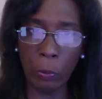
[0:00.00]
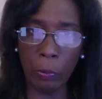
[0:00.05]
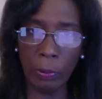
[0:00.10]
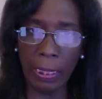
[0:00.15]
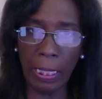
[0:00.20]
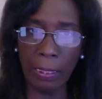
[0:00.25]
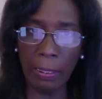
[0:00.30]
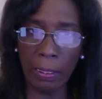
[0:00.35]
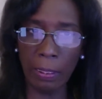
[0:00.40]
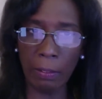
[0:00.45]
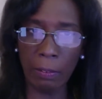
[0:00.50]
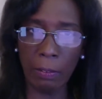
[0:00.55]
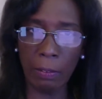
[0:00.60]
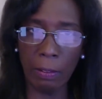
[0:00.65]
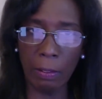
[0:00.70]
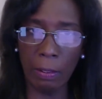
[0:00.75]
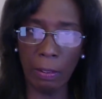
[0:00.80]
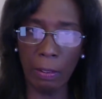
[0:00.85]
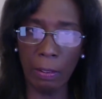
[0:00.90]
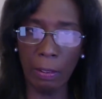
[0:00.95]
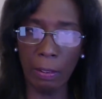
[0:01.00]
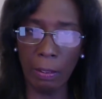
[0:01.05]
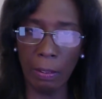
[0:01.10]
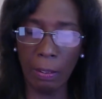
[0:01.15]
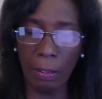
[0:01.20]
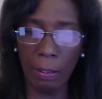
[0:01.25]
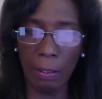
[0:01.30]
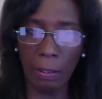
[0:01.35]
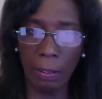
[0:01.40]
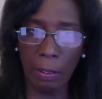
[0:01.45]
Now
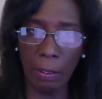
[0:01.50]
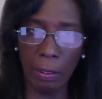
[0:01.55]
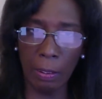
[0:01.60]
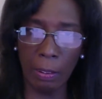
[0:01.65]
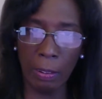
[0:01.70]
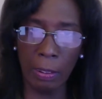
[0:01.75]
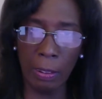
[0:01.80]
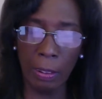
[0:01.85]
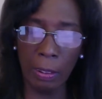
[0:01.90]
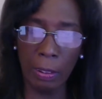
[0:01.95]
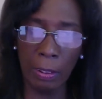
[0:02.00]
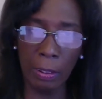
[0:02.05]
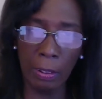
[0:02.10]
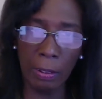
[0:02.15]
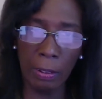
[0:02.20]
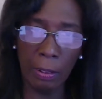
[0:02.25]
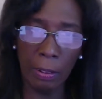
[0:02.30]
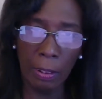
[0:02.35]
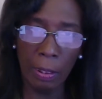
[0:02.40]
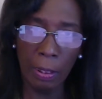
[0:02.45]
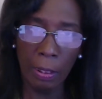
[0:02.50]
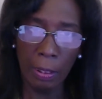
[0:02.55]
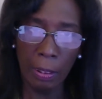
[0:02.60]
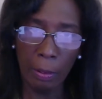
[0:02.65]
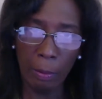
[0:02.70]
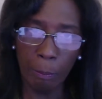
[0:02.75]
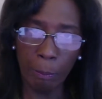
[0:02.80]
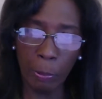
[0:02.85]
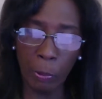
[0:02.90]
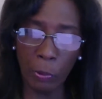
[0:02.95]
the
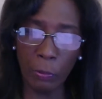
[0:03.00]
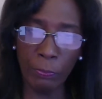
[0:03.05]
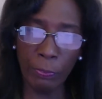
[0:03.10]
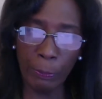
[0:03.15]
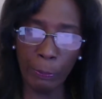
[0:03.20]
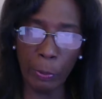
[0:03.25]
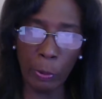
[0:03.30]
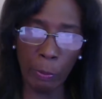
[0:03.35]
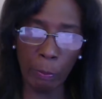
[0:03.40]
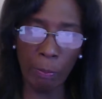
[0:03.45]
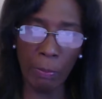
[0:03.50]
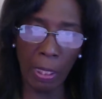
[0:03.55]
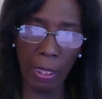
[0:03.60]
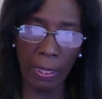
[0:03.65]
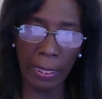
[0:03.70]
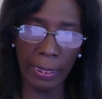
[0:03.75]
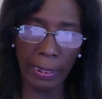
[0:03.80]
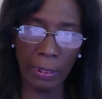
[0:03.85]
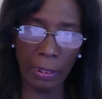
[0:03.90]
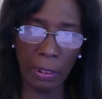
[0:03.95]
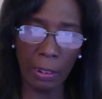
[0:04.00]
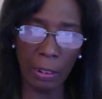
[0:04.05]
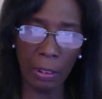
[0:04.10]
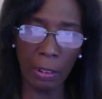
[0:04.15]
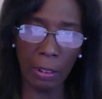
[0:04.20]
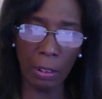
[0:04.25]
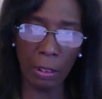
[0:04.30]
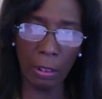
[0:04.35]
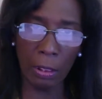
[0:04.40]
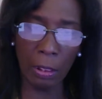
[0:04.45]
pull from your might,
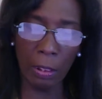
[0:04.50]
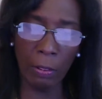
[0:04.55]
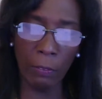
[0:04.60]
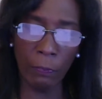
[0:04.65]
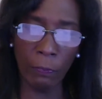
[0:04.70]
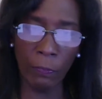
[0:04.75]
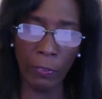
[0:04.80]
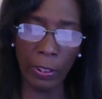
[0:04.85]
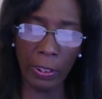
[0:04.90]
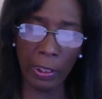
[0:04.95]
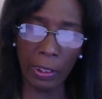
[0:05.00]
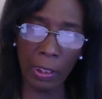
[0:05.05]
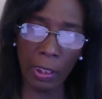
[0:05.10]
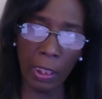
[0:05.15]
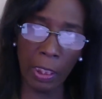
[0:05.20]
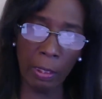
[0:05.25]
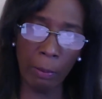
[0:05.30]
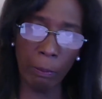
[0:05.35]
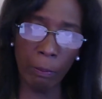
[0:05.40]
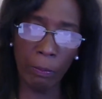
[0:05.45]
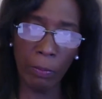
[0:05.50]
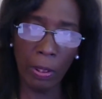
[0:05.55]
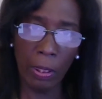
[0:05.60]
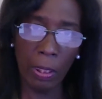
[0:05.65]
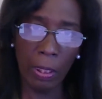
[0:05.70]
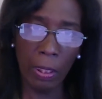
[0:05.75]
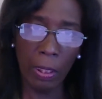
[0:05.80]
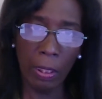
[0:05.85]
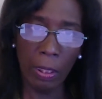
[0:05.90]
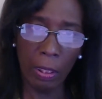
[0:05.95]
the first time
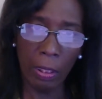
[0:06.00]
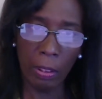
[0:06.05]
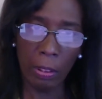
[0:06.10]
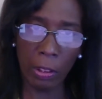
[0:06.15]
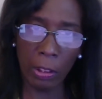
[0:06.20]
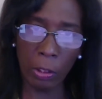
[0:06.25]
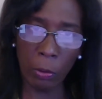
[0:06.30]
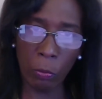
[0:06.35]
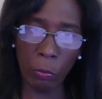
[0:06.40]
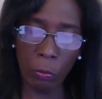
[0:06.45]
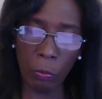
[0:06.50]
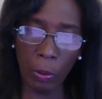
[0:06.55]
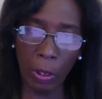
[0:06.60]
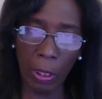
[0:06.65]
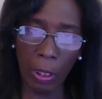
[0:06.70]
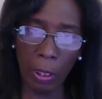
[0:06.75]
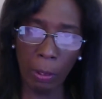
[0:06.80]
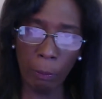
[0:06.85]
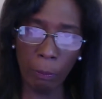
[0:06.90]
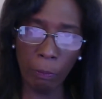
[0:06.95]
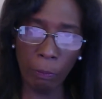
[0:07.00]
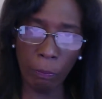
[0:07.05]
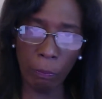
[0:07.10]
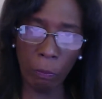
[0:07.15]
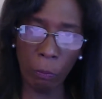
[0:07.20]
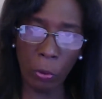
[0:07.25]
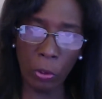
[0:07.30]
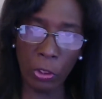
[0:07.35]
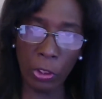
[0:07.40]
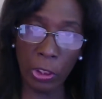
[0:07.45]
you
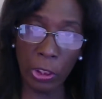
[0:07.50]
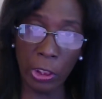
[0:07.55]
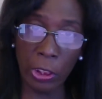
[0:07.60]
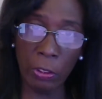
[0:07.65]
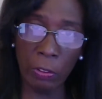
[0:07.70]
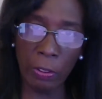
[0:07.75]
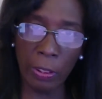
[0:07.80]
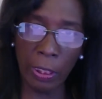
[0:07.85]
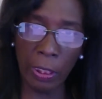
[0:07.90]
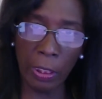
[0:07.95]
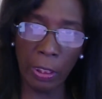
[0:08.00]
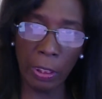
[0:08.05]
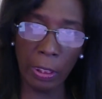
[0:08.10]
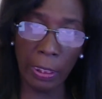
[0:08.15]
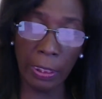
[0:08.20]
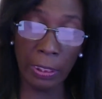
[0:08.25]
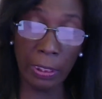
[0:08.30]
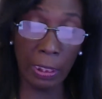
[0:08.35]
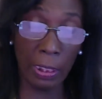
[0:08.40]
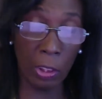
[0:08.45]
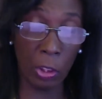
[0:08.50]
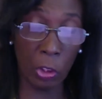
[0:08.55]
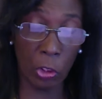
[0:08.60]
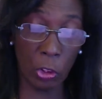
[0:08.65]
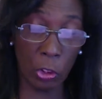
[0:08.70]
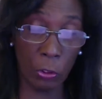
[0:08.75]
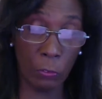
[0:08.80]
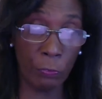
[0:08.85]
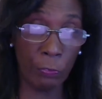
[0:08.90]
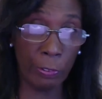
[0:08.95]
want to use it, it's going to cost
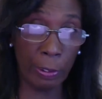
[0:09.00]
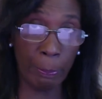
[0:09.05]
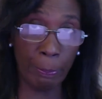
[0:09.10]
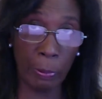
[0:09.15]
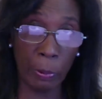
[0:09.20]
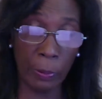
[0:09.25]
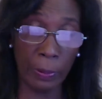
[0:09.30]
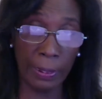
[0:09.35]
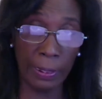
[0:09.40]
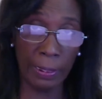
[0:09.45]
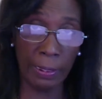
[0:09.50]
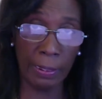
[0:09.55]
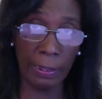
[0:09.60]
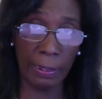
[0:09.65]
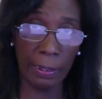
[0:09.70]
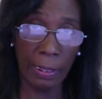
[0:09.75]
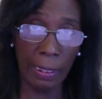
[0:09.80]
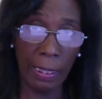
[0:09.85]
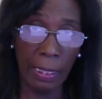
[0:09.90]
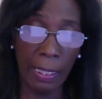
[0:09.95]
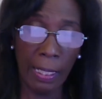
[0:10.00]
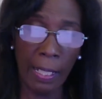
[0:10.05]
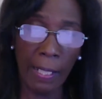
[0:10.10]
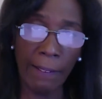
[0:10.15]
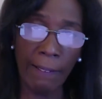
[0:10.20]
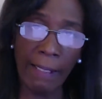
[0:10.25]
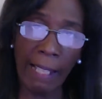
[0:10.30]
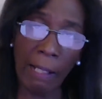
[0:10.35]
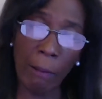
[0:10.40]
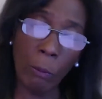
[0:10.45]
you 3 points,
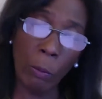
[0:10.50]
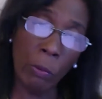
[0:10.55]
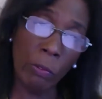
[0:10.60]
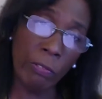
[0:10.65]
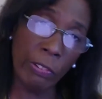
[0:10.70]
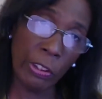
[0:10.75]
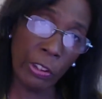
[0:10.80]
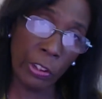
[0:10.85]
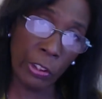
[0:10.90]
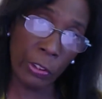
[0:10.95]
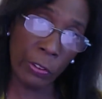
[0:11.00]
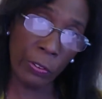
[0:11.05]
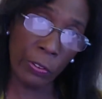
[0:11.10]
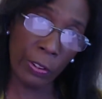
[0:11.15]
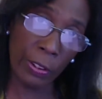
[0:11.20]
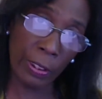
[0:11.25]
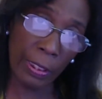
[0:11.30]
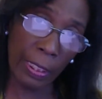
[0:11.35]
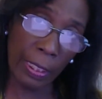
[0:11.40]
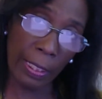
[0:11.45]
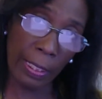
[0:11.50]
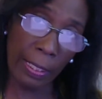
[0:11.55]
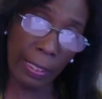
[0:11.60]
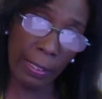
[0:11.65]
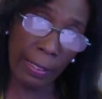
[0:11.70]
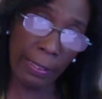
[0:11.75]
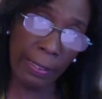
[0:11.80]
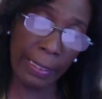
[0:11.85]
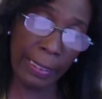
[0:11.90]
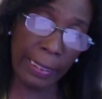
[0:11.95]
and that will reduce
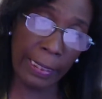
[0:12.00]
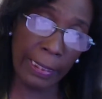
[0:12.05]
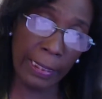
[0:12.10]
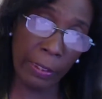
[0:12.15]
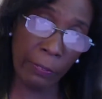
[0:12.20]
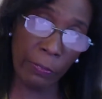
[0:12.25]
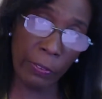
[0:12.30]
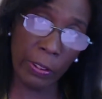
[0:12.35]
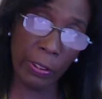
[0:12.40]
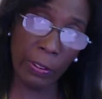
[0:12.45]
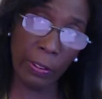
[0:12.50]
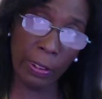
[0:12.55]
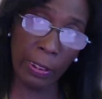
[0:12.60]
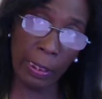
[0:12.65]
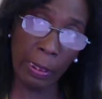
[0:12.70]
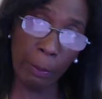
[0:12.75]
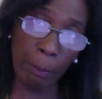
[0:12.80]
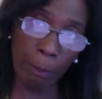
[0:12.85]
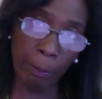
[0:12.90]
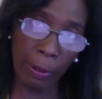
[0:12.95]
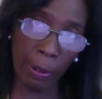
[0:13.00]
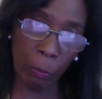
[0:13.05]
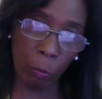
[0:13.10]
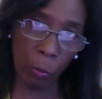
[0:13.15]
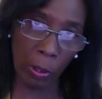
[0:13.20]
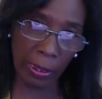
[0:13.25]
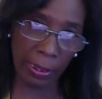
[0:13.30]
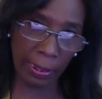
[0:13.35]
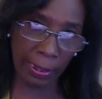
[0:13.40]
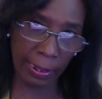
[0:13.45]
the difficulty by
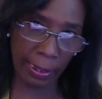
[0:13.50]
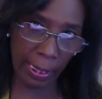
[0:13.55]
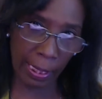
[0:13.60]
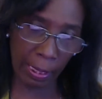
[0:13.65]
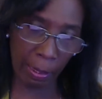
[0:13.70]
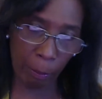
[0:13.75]
1 step.